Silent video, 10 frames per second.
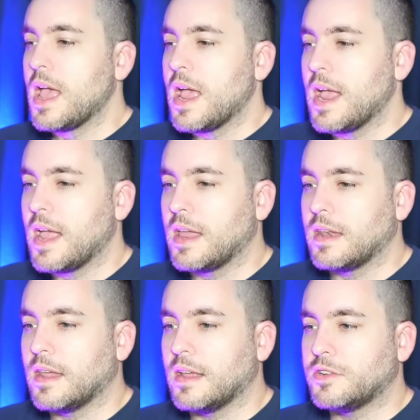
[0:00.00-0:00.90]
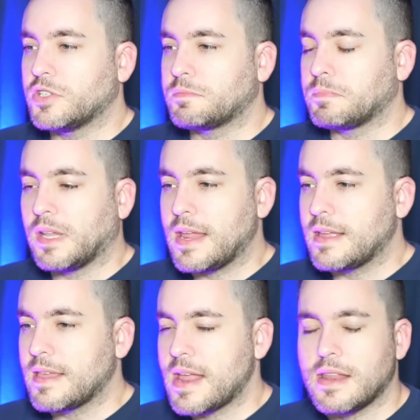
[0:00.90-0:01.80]
And just
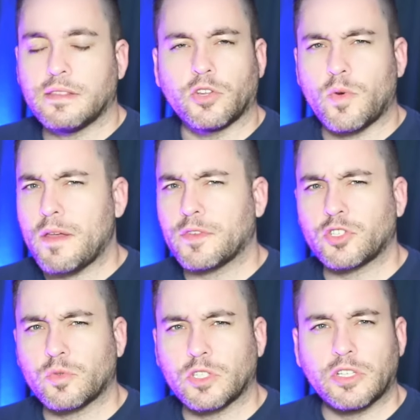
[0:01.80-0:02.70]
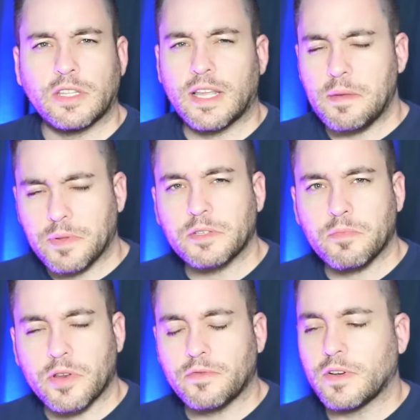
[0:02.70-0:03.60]
playing that, uh, the graphics are really good. The gameplay's
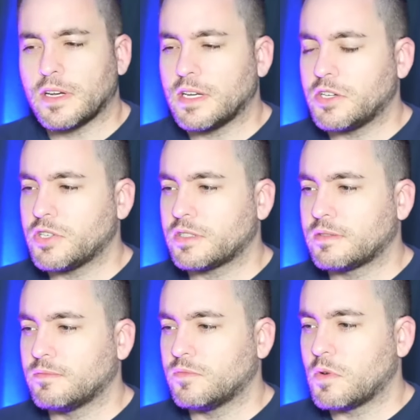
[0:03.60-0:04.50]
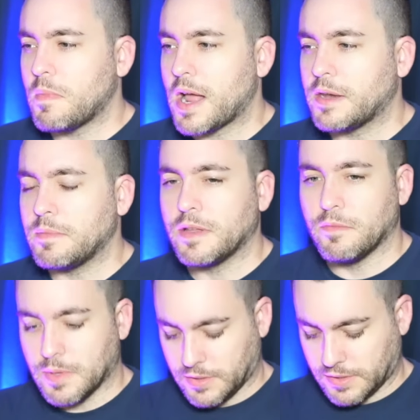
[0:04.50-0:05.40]
pretty fun, and it just reminded me
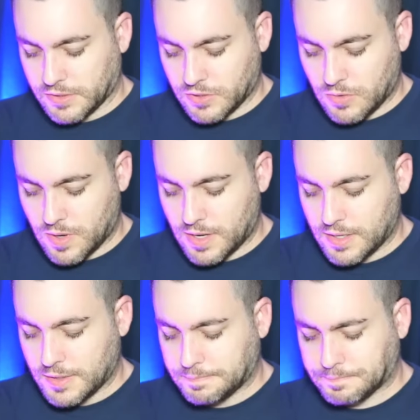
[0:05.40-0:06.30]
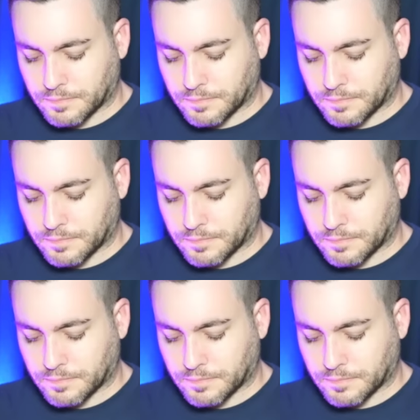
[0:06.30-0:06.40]
of building. So I uh,